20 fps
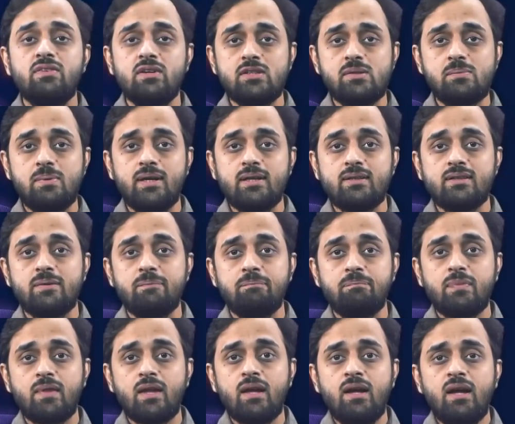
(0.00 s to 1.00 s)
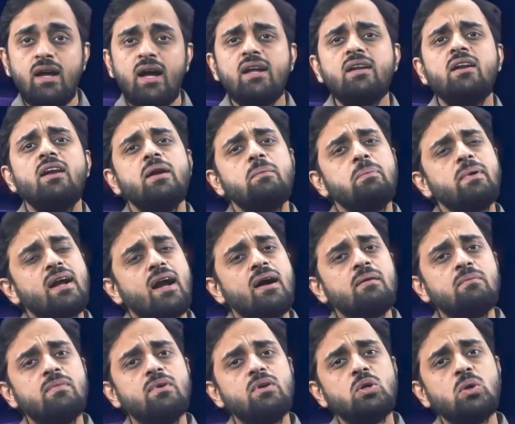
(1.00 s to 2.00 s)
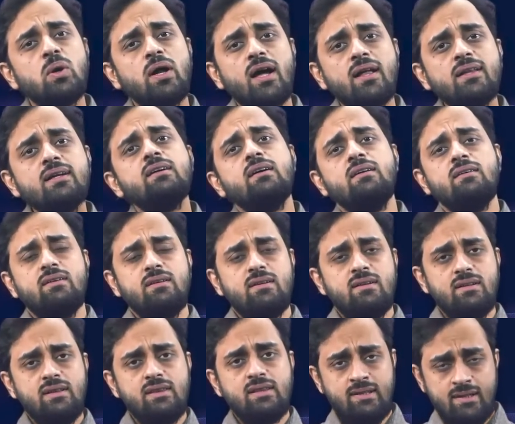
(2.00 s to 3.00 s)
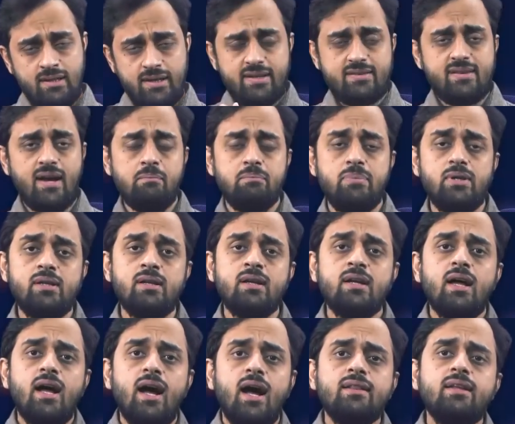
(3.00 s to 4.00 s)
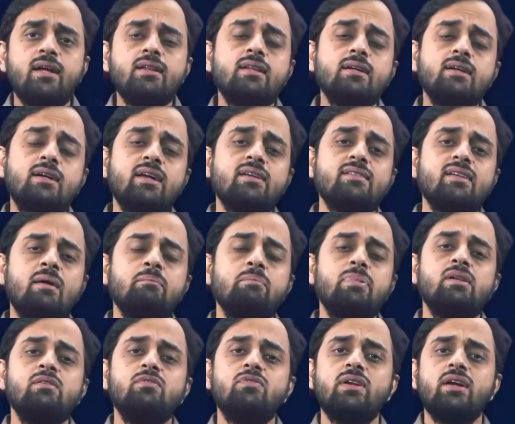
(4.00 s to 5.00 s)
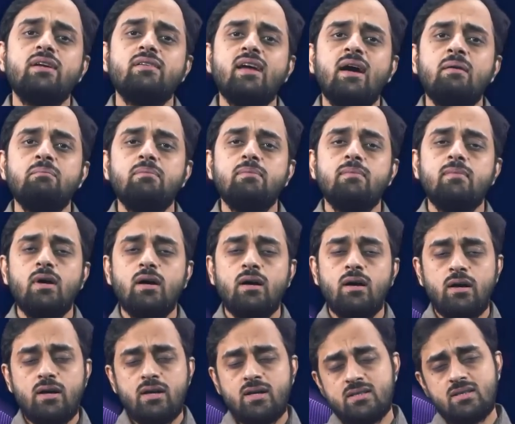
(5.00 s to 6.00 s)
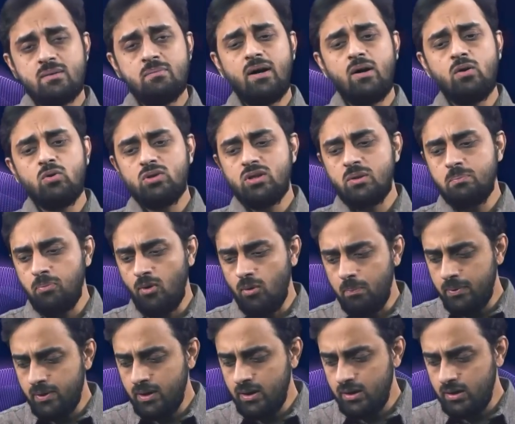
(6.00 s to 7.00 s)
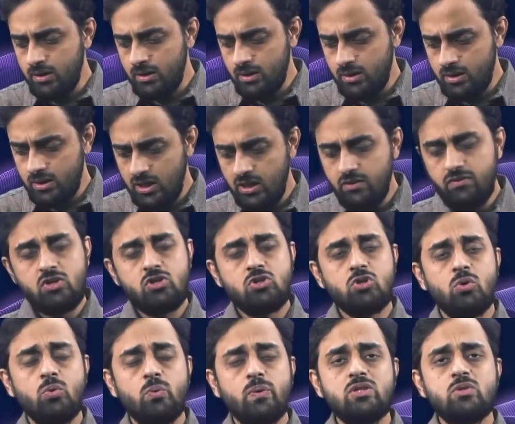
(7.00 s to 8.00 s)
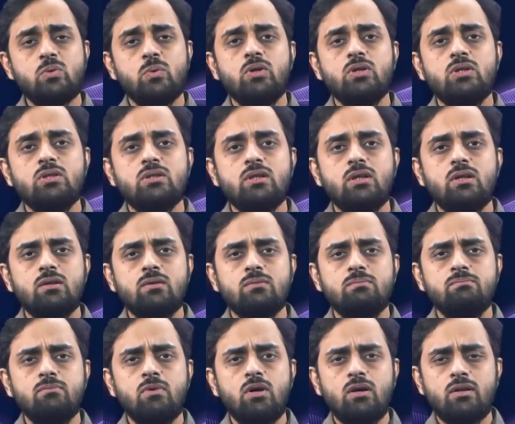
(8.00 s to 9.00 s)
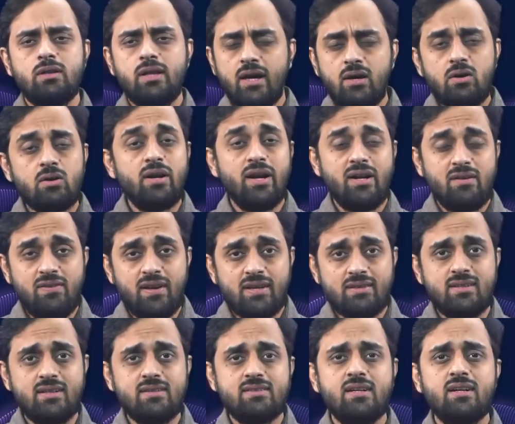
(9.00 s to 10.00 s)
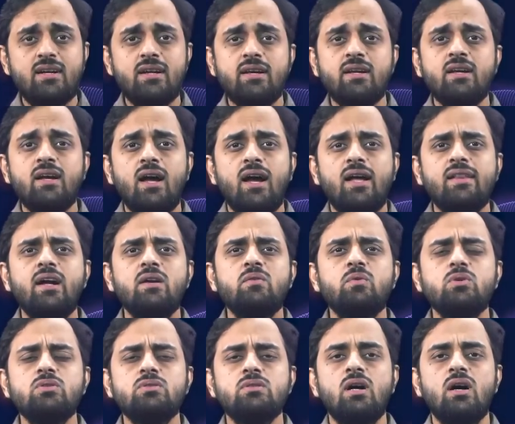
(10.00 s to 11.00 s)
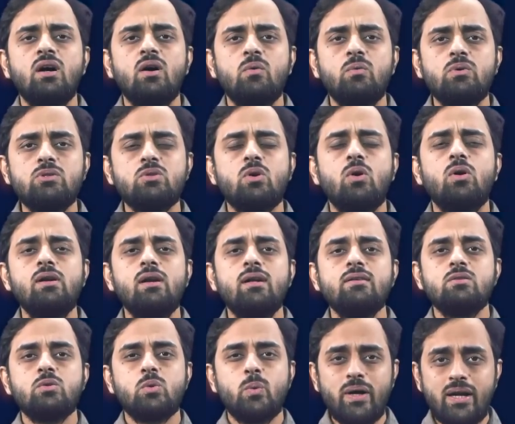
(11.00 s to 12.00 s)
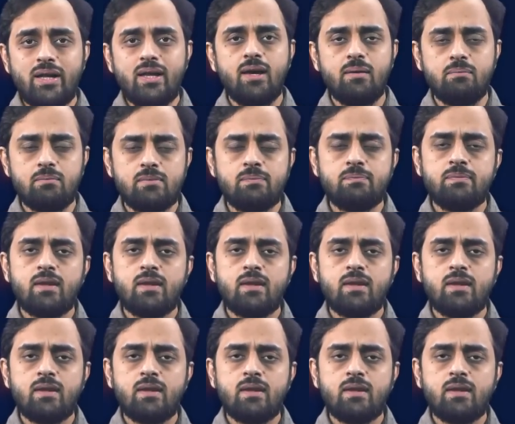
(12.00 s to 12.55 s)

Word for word: first place now let me come to another third example and that third example for example uh, is about the popular tv show which was uh, uh, there on netflix recently and that was uh, what's called a squid game